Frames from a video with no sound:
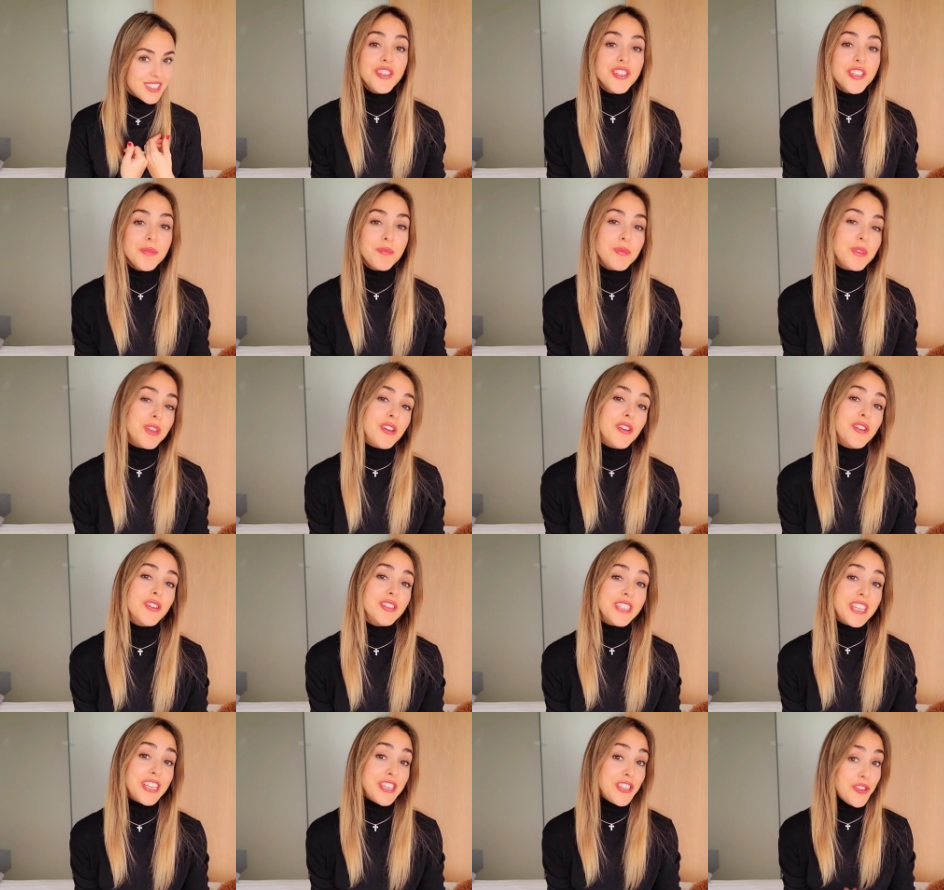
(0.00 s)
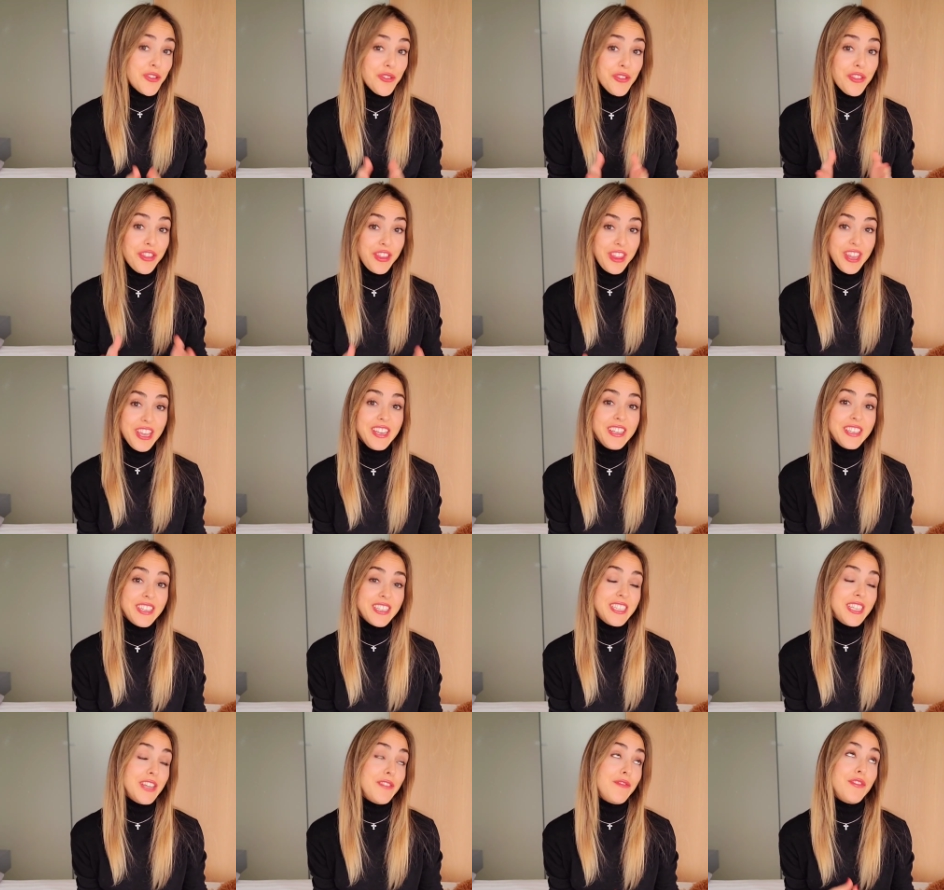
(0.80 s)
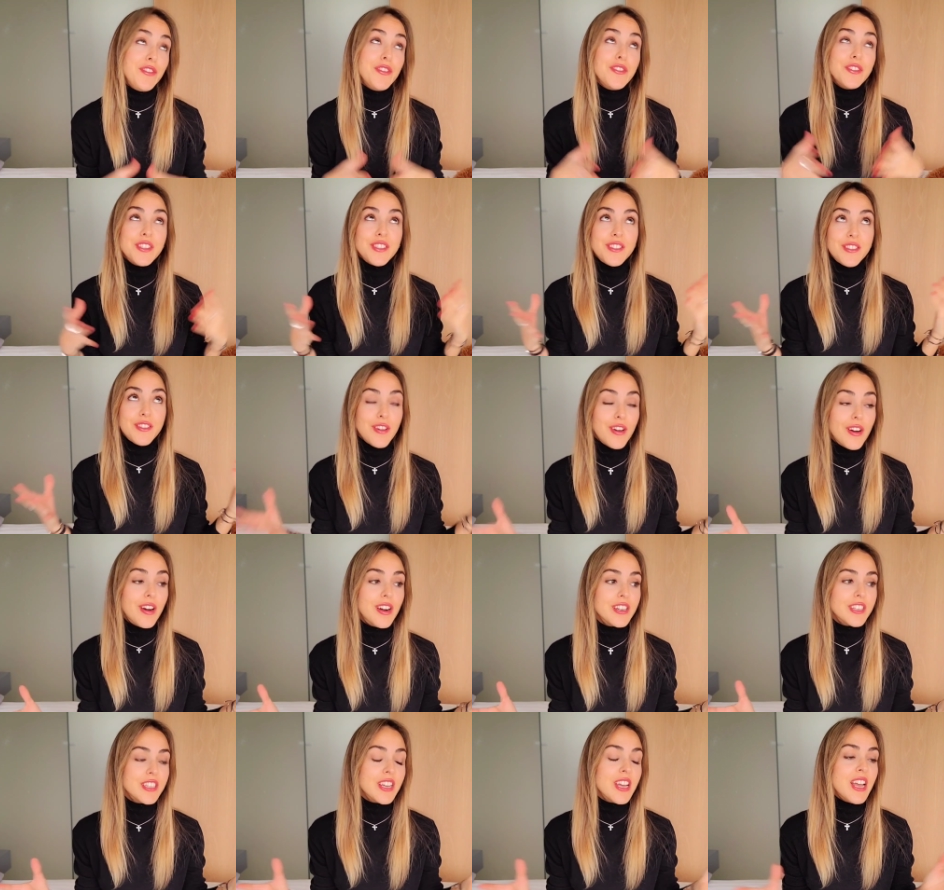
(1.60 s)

because that you think that if you start